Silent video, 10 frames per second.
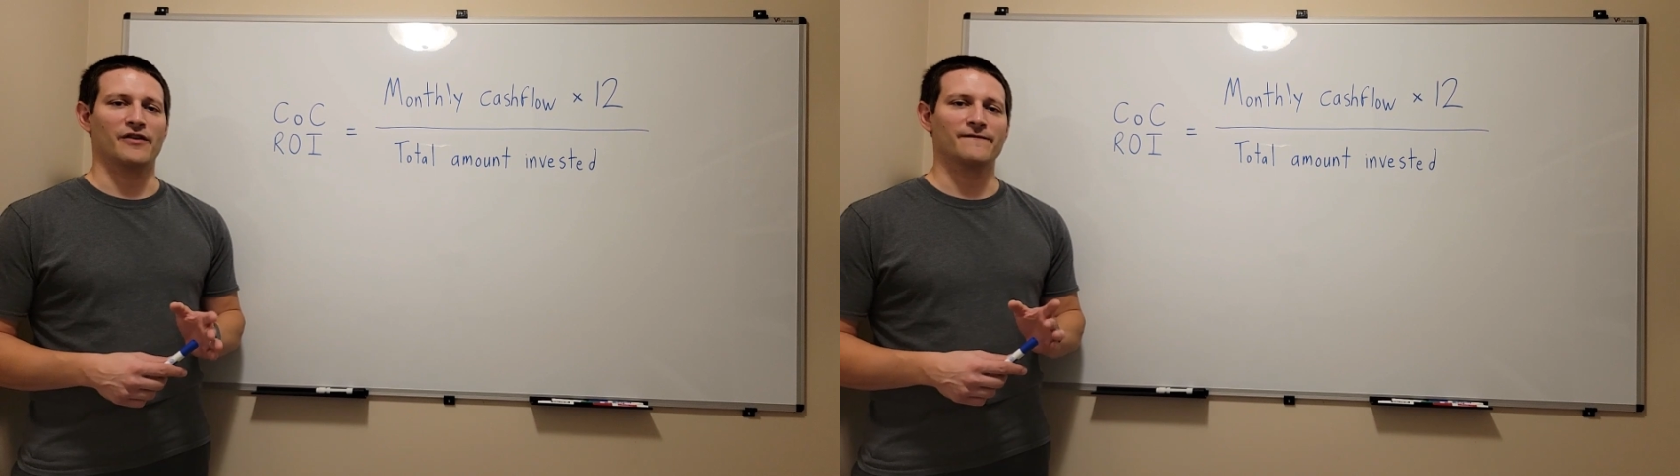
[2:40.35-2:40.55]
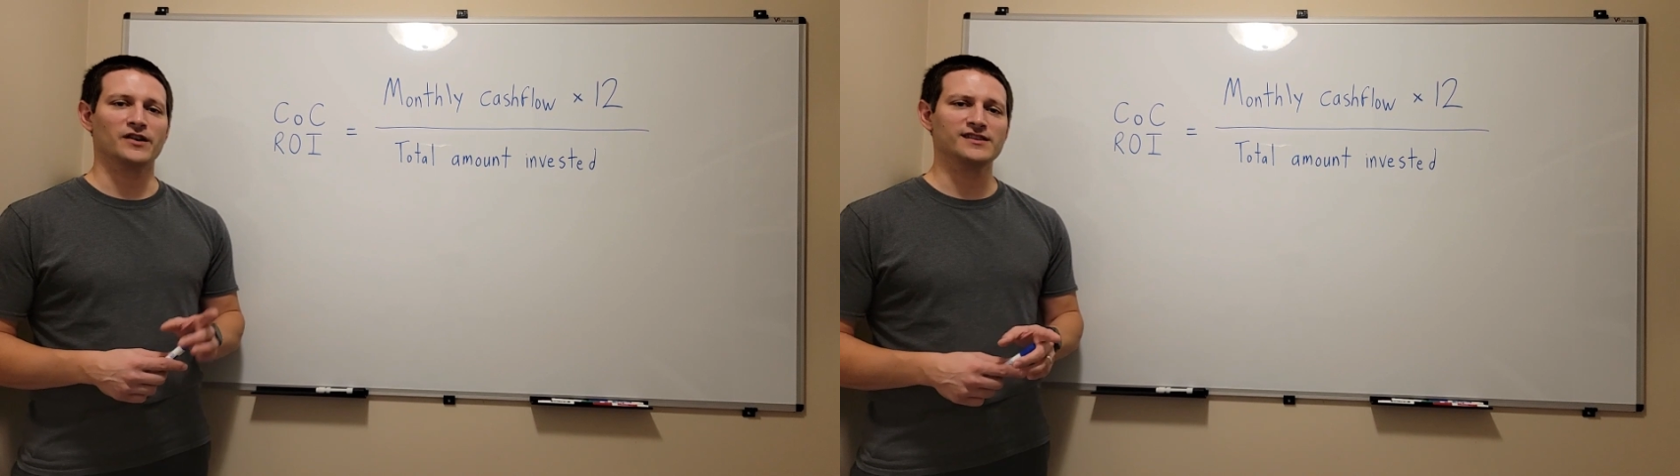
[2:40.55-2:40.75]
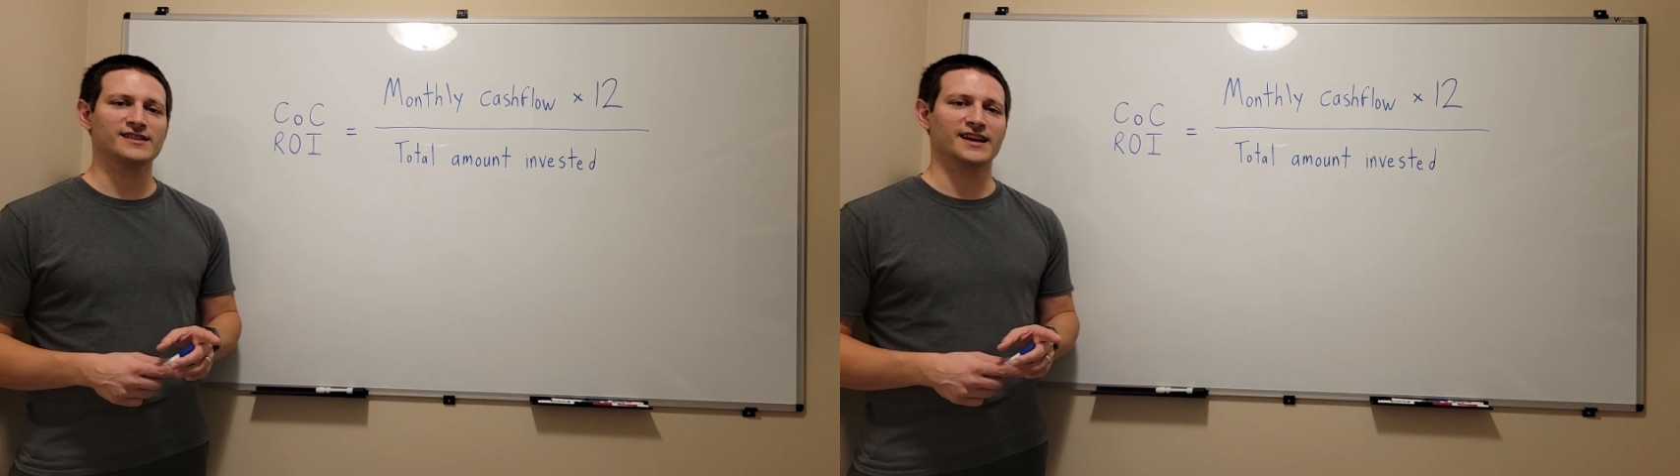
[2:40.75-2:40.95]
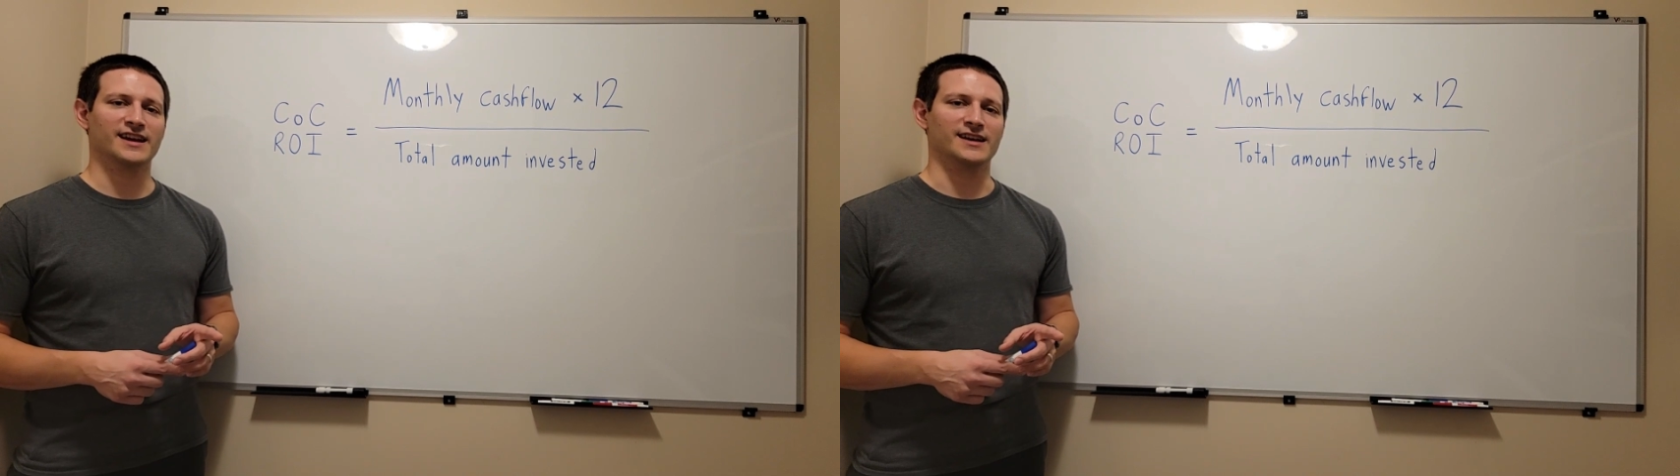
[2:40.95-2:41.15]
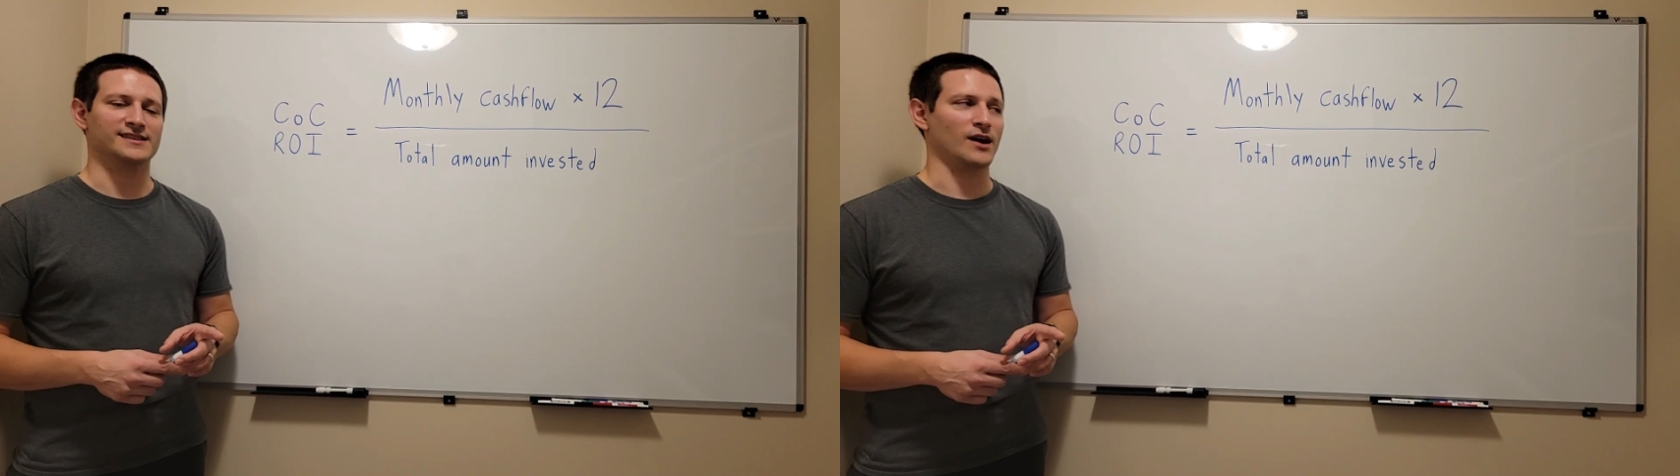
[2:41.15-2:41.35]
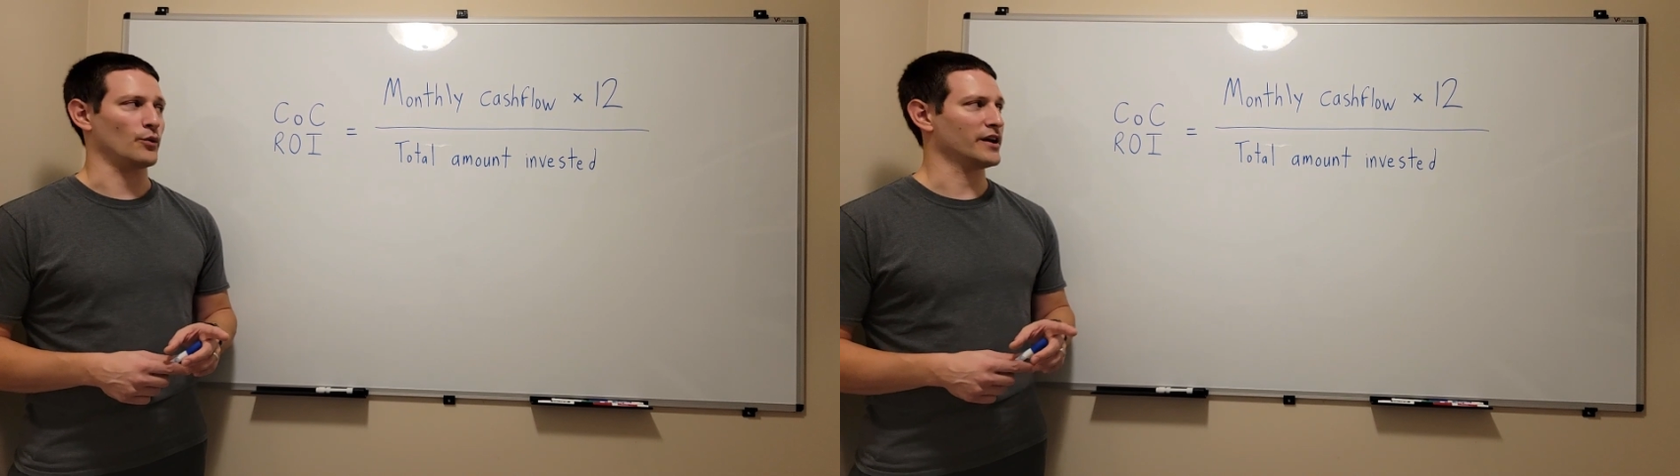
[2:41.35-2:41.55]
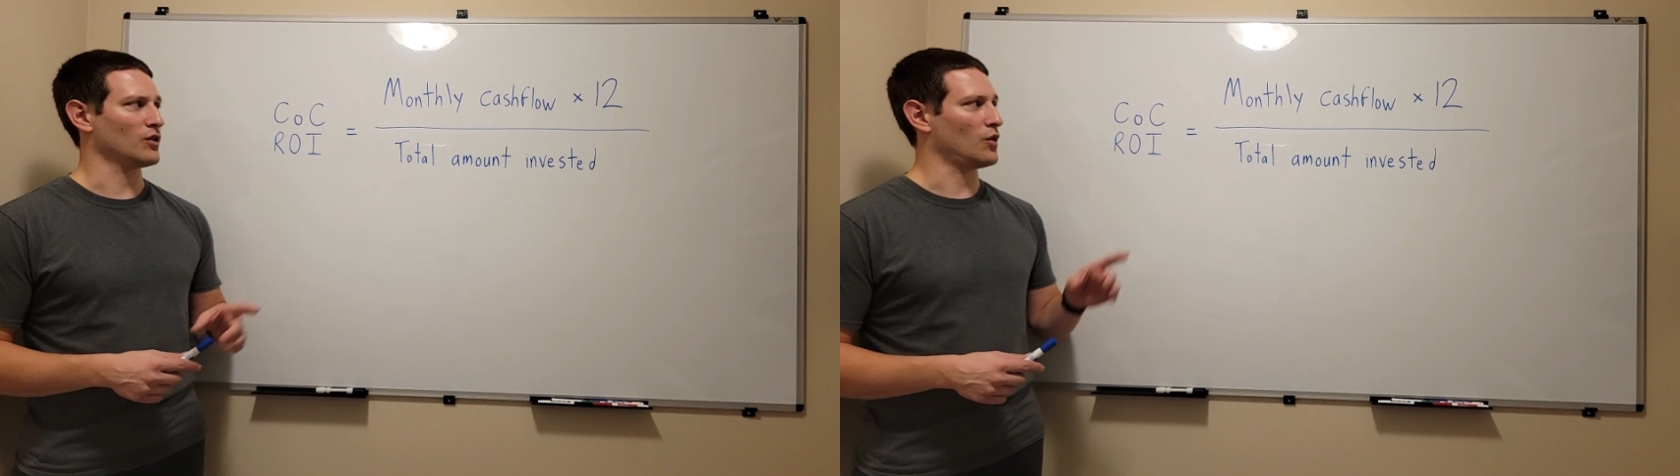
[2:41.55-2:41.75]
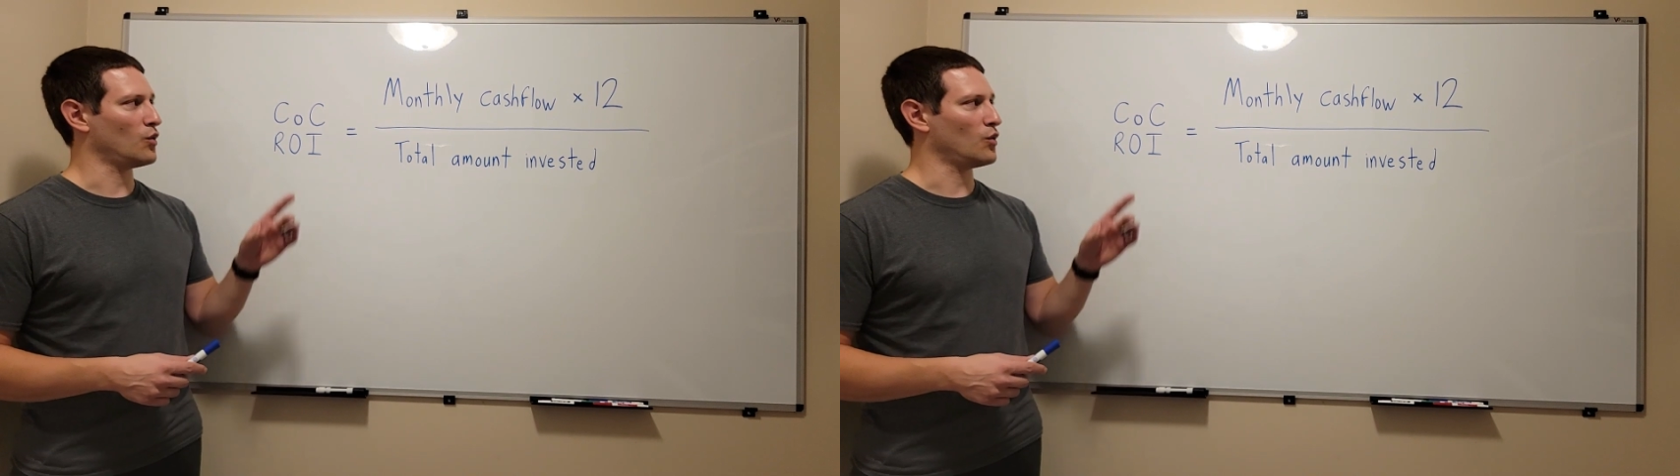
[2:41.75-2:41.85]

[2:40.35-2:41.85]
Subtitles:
The first thing is that we are